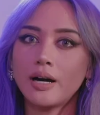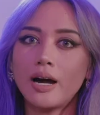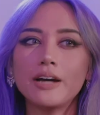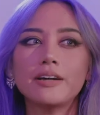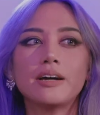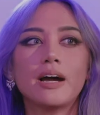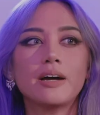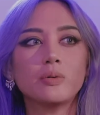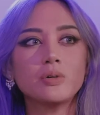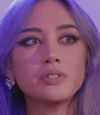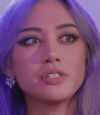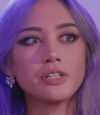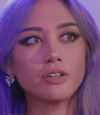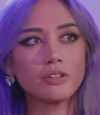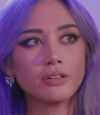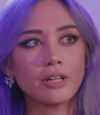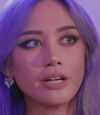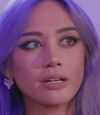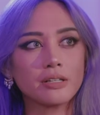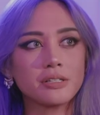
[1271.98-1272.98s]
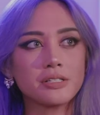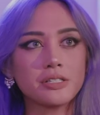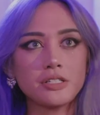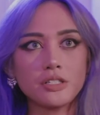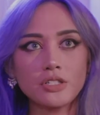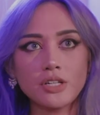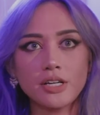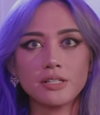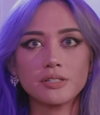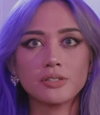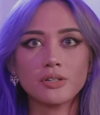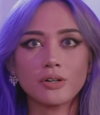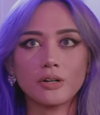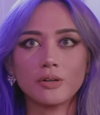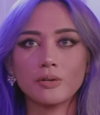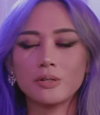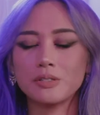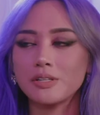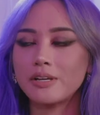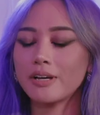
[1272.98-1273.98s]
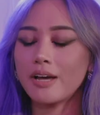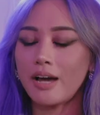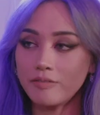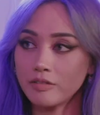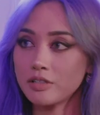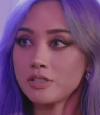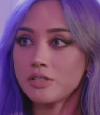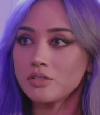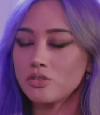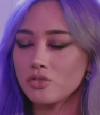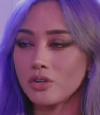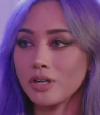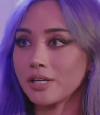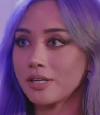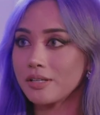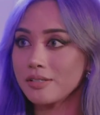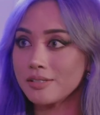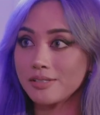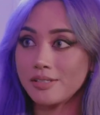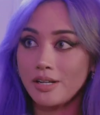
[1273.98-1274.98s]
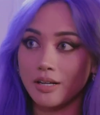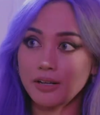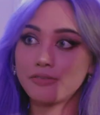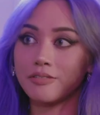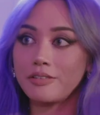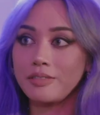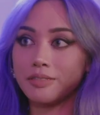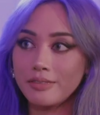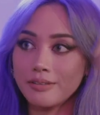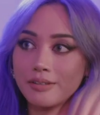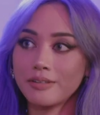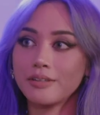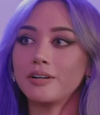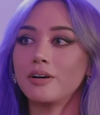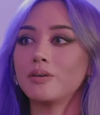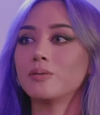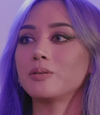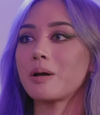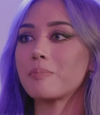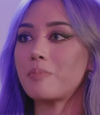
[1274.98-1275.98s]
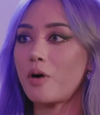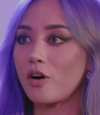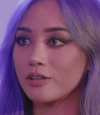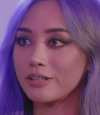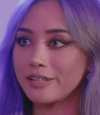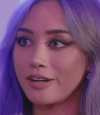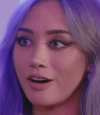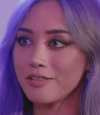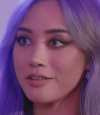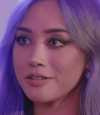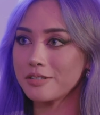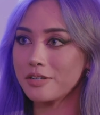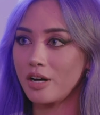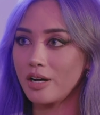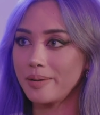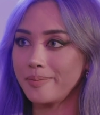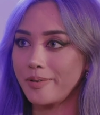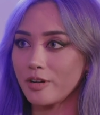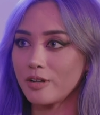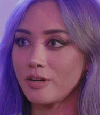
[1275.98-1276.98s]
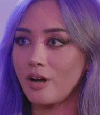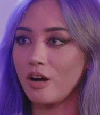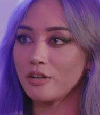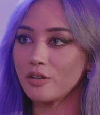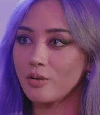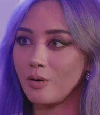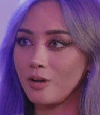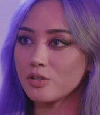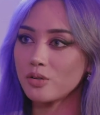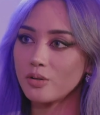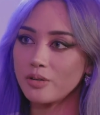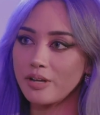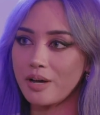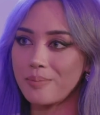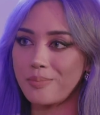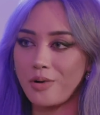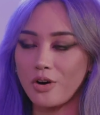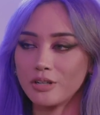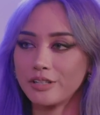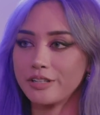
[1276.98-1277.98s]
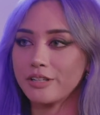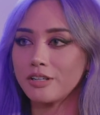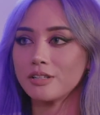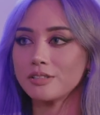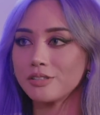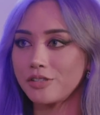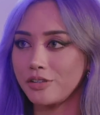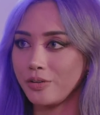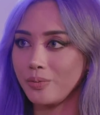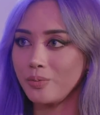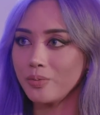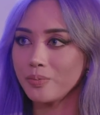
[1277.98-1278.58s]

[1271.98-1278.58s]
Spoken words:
I always hear, like, DJs are always, like, having to drink and stuff and, like, party all the time. Are you also, like, a partier too?